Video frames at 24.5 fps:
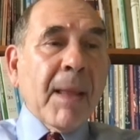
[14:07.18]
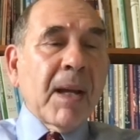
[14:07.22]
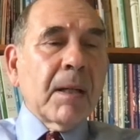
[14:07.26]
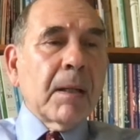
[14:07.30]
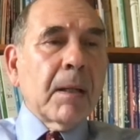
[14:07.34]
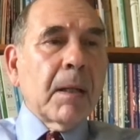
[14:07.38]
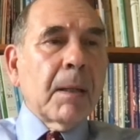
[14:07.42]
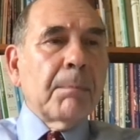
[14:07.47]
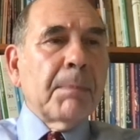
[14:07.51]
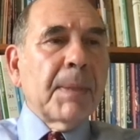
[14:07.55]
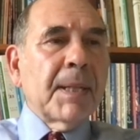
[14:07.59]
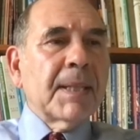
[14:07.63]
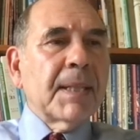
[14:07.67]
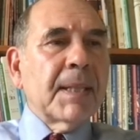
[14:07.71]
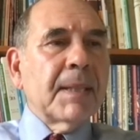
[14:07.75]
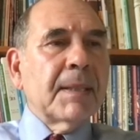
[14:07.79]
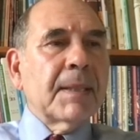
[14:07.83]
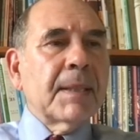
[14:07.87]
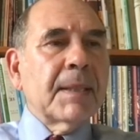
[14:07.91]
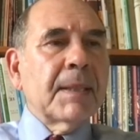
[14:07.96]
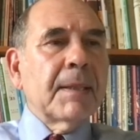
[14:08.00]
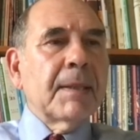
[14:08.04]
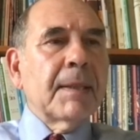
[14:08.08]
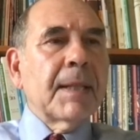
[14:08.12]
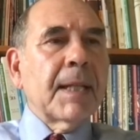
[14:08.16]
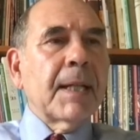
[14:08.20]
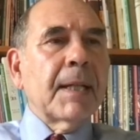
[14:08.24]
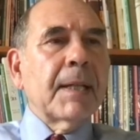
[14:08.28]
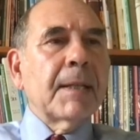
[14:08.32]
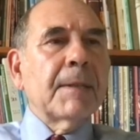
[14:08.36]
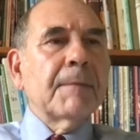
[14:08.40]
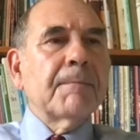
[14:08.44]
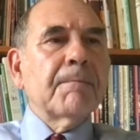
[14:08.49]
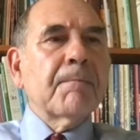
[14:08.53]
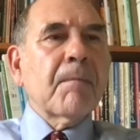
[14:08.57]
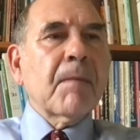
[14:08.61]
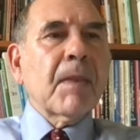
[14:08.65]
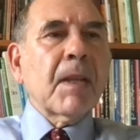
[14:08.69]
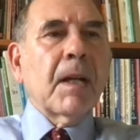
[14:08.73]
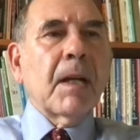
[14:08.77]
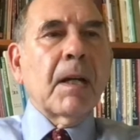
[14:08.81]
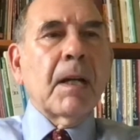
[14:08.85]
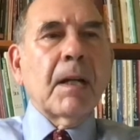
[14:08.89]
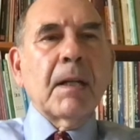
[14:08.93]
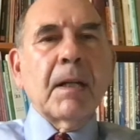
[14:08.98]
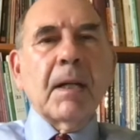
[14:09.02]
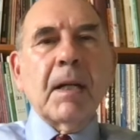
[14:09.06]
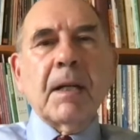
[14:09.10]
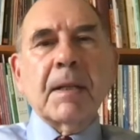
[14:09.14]
Uh, but until then,
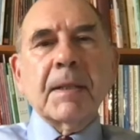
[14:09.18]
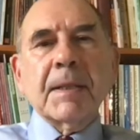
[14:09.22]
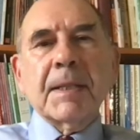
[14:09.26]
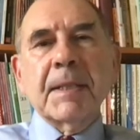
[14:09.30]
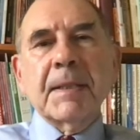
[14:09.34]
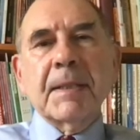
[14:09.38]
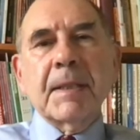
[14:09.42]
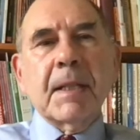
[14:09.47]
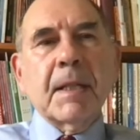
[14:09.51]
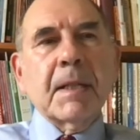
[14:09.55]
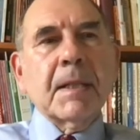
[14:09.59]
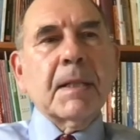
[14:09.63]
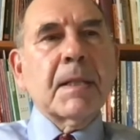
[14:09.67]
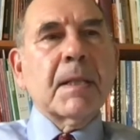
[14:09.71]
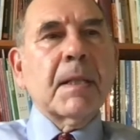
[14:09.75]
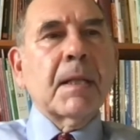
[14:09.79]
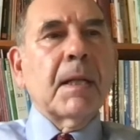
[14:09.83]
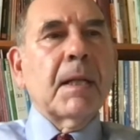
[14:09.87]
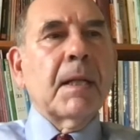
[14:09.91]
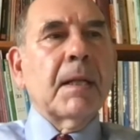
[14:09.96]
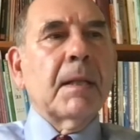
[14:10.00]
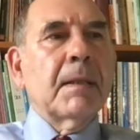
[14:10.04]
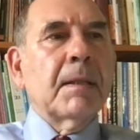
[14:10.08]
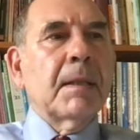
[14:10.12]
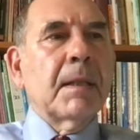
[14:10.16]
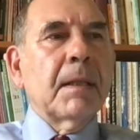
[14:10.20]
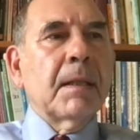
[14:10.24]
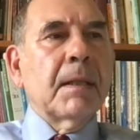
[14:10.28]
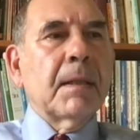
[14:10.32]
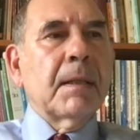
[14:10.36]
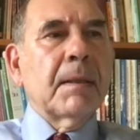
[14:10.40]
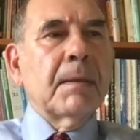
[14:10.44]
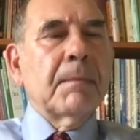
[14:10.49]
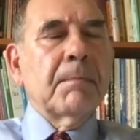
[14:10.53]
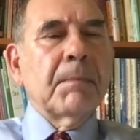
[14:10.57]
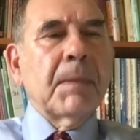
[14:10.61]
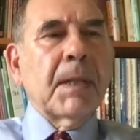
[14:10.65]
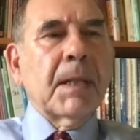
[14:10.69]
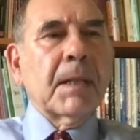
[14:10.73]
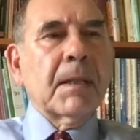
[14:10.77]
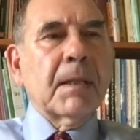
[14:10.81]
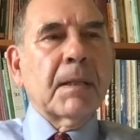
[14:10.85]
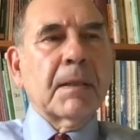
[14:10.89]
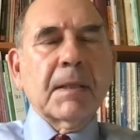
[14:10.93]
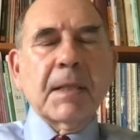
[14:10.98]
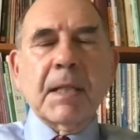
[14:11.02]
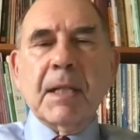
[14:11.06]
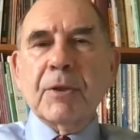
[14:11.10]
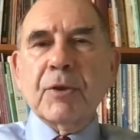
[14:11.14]
uh, architects and um,
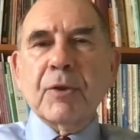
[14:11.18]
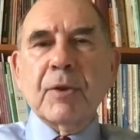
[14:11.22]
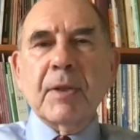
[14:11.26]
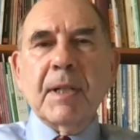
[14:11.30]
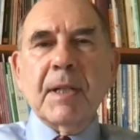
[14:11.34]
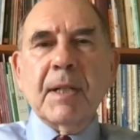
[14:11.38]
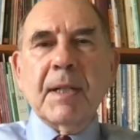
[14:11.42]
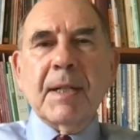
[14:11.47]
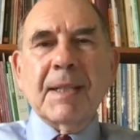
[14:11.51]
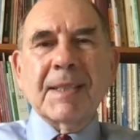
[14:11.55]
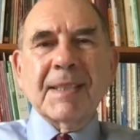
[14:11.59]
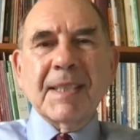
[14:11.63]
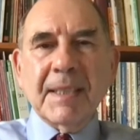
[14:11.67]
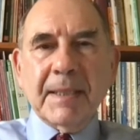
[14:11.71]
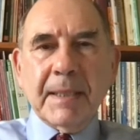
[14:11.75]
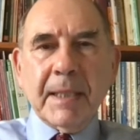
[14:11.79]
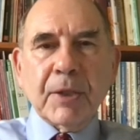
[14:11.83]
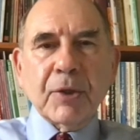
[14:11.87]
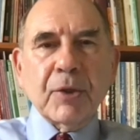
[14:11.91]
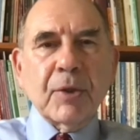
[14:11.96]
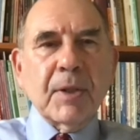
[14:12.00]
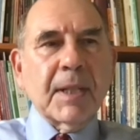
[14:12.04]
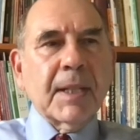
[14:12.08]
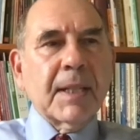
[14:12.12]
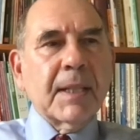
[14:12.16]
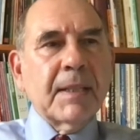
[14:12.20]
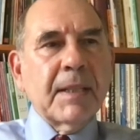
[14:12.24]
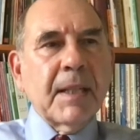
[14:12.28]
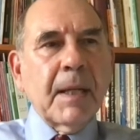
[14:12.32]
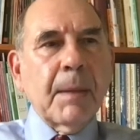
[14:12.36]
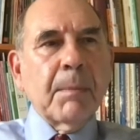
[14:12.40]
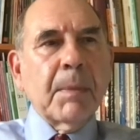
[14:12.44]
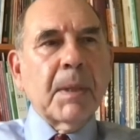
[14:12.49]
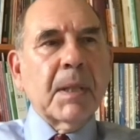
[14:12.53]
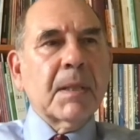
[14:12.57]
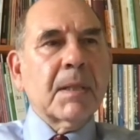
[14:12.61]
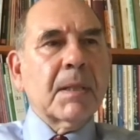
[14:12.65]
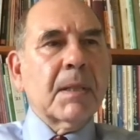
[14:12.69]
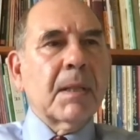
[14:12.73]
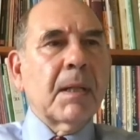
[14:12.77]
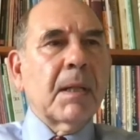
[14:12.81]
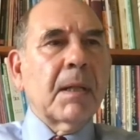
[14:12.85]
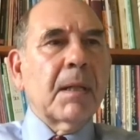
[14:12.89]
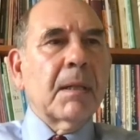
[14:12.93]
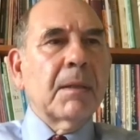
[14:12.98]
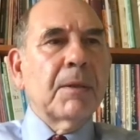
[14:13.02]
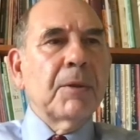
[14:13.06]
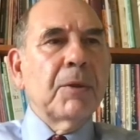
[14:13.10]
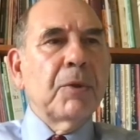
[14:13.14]
architectural, architectural academics
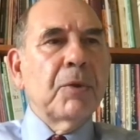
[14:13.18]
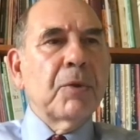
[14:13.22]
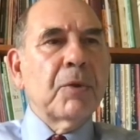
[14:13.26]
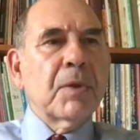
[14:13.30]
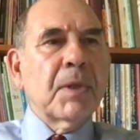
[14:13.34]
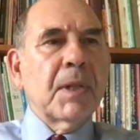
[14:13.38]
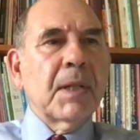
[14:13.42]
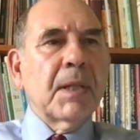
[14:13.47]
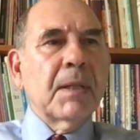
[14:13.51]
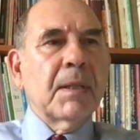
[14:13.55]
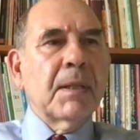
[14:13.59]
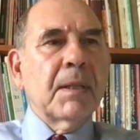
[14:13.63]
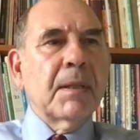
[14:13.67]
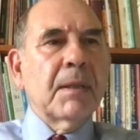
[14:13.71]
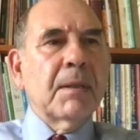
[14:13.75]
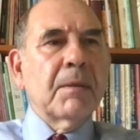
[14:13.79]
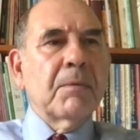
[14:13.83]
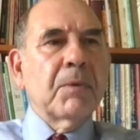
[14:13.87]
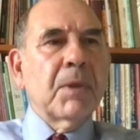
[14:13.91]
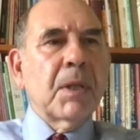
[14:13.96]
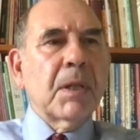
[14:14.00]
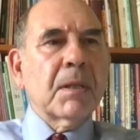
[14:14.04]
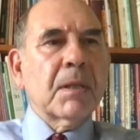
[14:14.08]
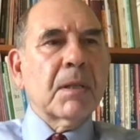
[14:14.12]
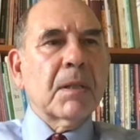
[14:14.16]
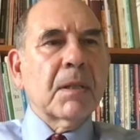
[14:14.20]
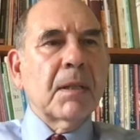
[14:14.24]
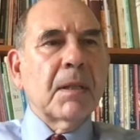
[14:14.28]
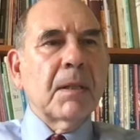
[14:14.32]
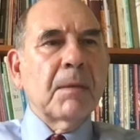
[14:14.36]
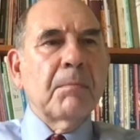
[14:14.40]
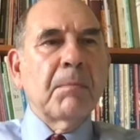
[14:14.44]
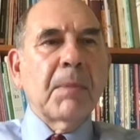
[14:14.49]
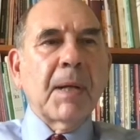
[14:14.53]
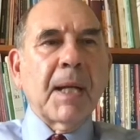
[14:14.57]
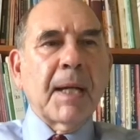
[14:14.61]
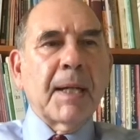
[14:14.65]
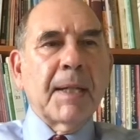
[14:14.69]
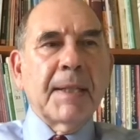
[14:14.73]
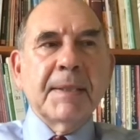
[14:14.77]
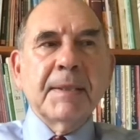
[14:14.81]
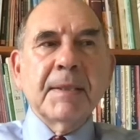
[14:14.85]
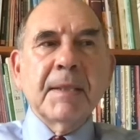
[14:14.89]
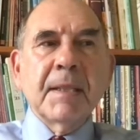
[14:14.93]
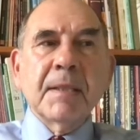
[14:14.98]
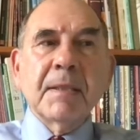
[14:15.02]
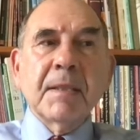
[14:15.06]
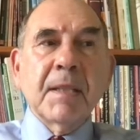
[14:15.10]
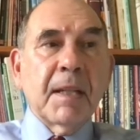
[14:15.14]
are usually just uh,
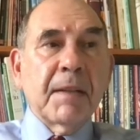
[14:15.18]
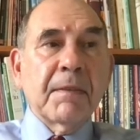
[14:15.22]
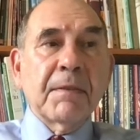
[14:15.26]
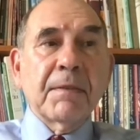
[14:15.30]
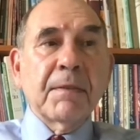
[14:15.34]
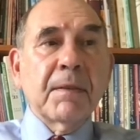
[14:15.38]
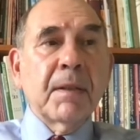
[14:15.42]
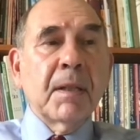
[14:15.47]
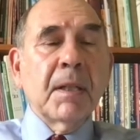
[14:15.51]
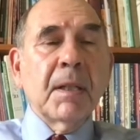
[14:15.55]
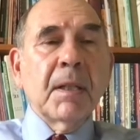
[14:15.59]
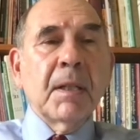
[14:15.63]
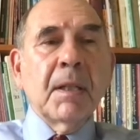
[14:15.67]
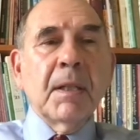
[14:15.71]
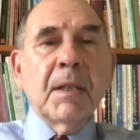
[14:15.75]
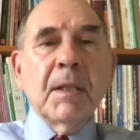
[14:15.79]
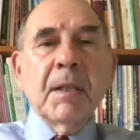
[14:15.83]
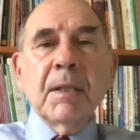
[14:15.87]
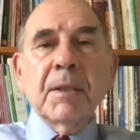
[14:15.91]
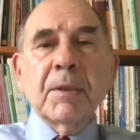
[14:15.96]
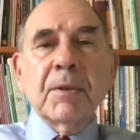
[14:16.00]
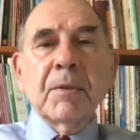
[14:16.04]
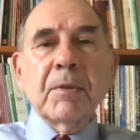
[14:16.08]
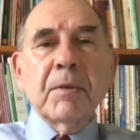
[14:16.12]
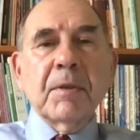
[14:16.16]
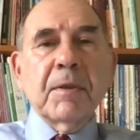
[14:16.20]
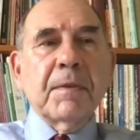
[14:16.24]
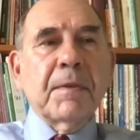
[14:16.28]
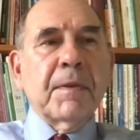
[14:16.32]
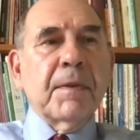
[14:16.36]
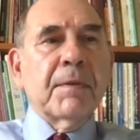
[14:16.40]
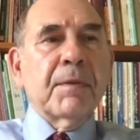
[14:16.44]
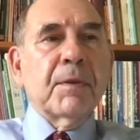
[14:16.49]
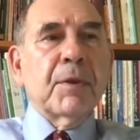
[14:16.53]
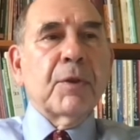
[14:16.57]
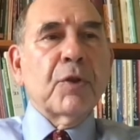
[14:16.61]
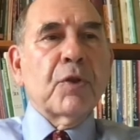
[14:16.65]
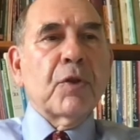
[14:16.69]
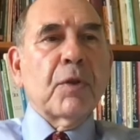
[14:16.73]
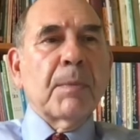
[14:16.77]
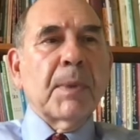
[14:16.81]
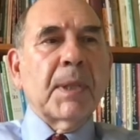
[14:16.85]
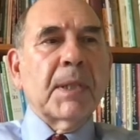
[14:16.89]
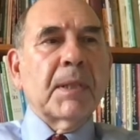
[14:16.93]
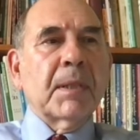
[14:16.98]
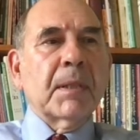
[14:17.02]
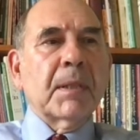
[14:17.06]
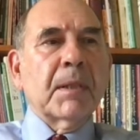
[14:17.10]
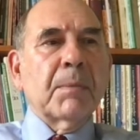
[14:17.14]
blind and deaf to the 15
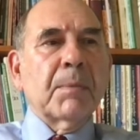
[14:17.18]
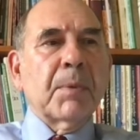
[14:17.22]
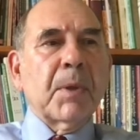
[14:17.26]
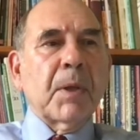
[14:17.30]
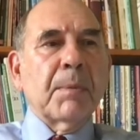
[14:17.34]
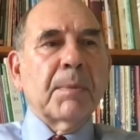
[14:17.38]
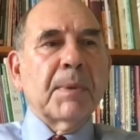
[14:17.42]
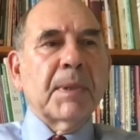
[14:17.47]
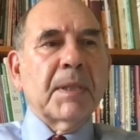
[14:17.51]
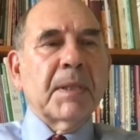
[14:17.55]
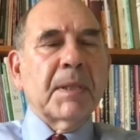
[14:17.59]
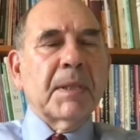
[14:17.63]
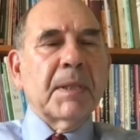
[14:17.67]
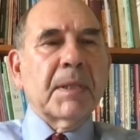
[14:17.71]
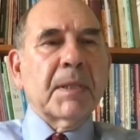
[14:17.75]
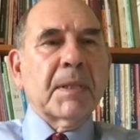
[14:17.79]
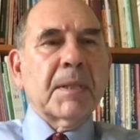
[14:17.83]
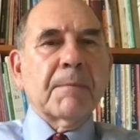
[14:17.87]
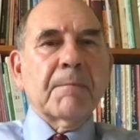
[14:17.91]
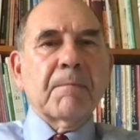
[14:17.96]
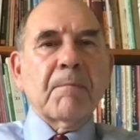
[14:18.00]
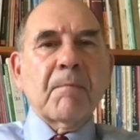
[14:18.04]
geometrical properties